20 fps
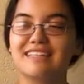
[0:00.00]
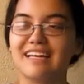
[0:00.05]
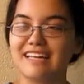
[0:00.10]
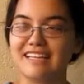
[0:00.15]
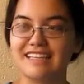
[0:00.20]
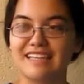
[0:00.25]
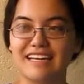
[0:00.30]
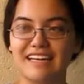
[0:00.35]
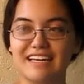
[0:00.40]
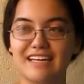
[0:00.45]
They
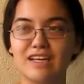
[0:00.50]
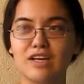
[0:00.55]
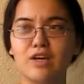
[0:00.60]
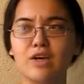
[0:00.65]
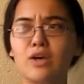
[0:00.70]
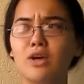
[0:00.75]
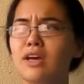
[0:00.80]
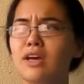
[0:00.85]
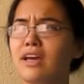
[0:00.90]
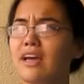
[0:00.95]
think,
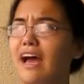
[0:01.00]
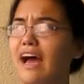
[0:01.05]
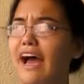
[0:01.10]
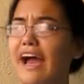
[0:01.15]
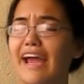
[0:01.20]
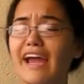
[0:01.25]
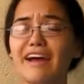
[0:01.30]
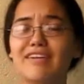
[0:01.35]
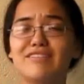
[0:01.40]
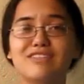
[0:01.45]

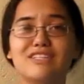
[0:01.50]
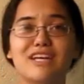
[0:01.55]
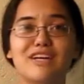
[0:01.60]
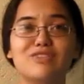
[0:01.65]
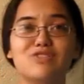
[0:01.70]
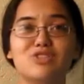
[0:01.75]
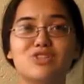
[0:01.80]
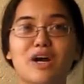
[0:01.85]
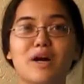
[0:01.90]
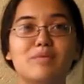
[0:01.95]
I have
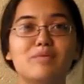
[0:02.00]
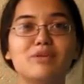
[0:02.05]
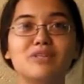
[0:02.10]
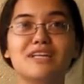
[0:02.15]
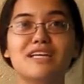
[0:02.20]
enough trouble